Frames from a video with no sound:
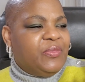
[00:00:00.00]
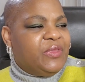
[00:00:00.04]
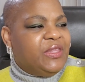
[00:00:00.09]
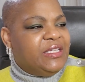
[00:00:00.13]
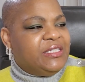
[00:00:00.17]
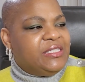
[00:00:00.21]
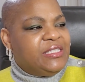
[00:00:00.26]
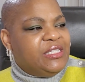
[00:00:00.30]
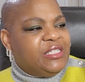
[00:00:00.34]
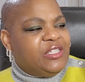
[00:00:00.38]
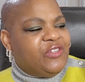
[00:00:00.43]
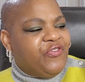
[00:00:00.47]

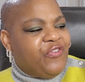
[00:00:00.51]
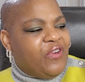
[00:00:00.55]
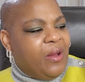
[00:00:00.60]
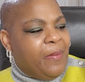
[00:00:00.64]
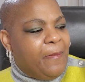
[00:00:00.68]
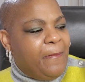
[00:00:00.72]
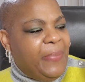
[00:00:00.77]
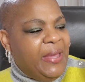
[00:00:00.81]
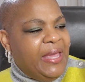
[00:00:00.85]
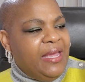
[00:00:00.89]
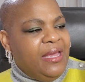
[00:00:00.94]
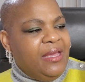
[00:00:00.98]
This is
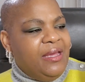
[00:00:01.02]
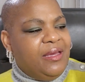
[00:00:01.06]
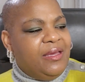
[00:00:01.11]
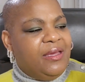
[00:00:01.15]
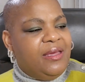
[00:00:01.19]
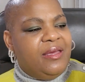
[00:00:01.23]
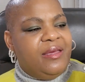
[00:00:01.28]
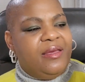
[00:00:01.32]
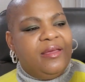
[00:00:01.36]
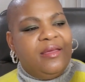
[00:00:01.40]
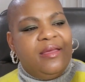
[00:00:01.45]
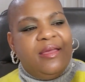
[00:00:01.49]
from
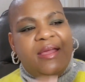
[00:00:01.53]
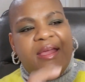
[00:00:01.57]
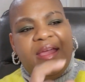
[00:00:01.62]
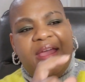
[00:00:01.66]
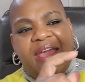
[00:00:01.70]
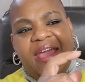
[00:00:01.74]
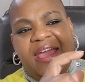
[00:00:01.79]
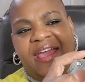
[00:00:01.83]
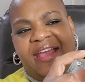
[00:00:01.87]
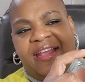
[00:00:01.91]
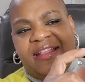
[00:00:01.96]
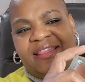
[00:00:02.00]
Pink.
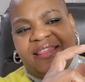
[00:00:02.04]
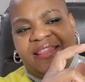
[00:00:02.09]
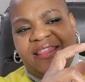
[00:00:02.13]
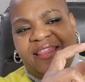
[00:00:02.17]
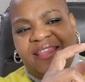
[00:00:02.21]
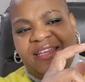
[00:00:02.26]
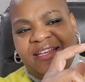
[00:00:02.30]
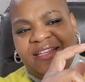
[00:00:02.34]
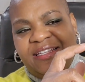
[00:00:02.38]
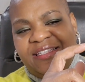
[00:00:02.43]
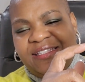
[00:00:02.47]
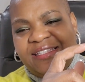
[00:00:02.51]
And
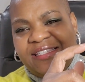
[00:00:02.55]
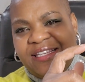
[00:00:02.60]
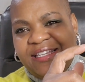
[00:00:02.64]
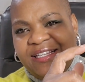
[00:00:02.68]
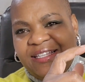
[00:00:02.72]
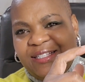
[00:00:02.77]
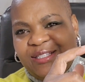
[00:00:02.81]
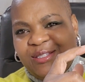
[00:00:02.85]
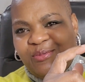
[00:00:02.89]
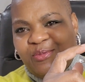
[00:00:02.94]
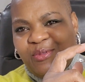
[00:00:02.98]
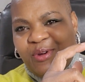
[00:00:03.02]
this
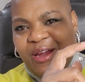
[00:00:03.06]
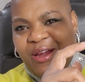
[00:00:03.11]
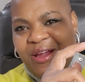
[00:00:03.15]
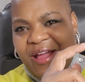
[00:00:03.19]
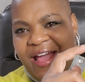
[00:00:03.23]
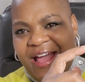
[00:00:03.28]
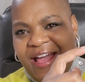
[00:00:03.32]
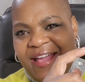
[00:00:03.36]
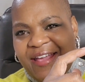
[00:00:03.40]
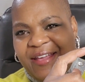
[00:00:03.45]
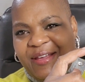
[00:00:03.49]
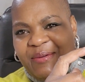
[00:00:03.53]
is
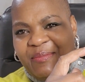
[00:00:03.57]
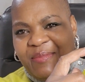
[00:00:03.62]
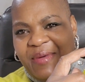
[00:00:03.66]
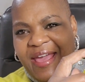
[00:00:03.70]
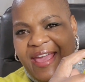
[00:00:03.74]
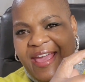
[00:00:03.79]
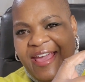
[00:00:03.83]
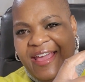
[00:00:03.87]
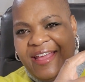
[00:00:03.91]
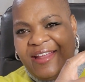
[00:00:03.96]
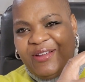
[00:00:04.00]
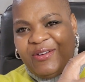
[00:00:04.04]
where I am
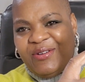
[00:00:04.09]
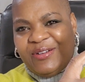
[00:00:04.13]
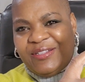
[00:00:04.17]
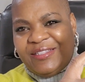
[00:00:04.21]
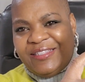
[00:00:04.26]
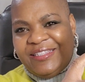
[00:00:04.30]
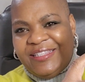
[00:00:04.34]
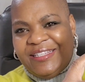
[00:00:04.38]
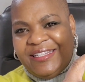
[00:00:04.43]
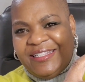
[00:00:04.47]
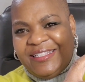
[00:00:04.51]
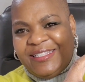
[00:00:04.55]
at
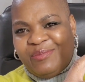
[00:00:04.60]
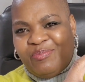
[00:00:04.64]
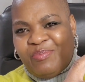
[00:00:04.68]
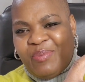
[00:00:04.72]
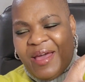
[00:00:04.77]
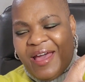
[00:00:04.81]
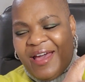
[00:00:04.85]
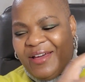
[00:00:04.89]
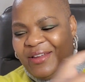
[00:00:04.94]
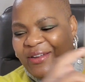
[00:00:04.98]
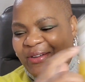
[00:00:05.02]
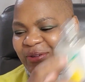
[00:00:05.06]
on this
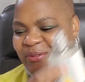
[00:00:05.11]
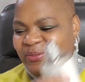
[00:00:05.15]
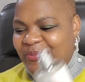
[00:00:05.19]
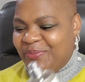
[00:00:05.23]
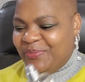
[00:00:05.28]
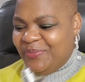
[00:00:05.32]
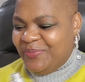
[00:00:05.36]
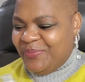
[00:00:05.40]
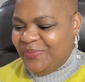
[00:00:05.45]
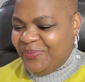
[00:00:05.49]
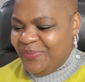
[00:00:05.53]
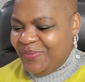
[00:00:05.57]
bottle.
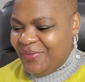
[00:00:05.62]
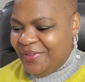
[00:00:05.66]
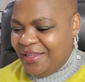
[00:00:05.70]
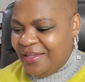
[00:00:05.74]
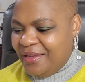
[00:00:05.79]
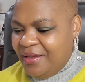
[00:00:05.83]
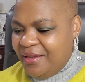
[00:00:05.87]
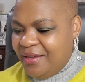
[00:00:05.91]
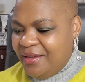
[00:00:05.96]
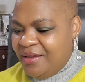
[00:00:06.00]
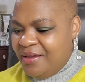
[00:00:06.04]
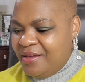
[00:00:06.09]

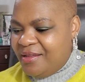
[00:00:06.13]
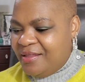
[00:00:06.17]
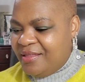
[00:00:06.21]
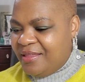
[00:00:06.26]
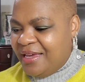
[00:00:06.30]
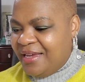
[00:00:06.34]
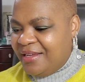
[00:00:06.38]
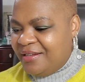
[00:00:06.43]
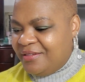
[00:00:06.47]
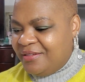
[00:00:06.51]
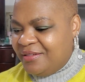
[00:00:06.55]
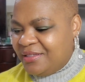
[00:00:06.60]

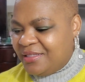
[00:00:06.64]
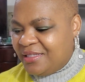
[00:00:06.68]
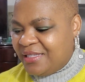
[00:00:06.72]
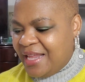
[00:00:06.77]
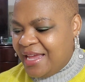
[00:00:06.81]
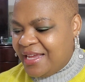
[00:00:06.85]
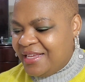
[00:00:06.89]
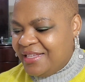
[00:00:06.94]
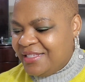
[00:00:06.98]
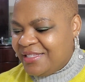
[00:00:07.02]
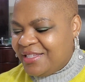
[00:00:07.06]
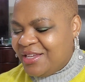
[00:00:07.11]
That looks
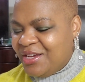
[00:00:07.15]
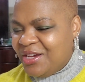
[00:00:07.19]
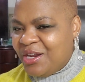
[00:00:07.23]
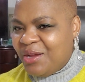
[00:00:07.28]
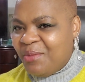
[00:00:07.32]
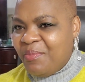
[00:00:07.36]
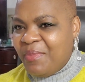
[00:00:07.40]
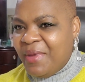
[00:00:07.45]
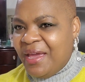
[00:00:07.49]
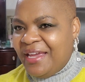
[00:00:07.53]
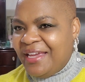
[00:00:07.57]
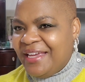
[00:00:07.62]
like it's going
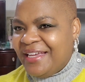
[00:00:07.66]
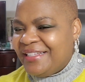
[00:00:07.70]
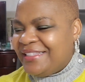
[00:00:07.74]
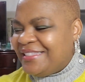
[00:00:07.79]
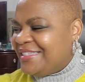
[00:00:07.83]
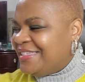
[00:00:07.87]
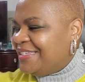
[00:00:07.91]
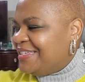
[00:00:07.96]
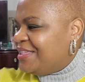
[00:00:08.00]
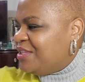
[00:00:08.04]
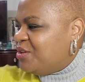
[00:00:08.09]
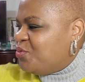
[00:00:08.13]
to make
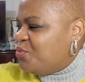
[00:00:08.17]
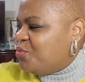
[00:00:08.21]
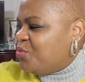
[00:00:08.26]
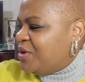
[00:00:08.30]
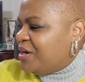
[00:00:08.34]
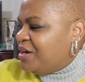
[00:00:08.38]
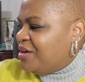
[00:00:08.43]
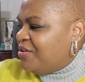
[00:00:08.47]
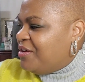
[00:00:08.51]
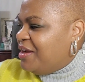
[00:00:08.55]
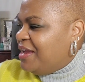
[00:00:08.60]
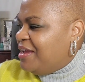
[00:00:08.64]
it to the
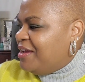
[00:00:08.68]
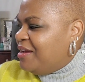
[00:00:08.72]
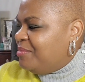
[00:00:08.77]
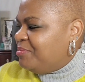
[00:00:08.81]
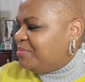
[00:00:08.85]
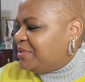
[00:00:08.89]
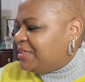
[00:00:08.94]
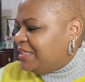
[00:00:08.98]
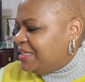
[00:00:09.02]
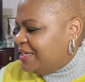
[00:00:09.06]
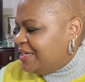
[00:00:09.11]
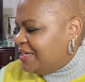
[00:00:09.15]
winter
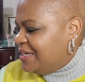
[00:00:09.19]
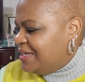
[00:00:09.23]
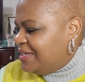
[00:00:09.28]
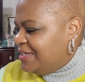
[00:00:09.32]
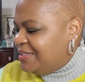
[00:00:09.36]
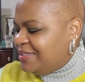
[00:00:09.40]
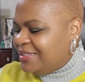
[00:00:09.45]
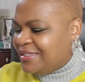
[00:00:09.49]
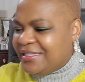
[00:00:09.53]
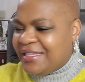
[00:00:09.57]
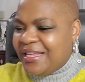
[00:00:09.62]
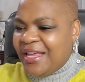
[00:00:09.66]

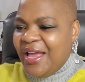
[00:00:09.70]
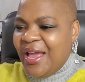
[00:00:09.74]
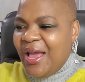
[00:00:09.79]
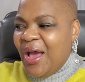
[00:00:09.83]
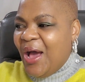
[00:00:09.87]
empties.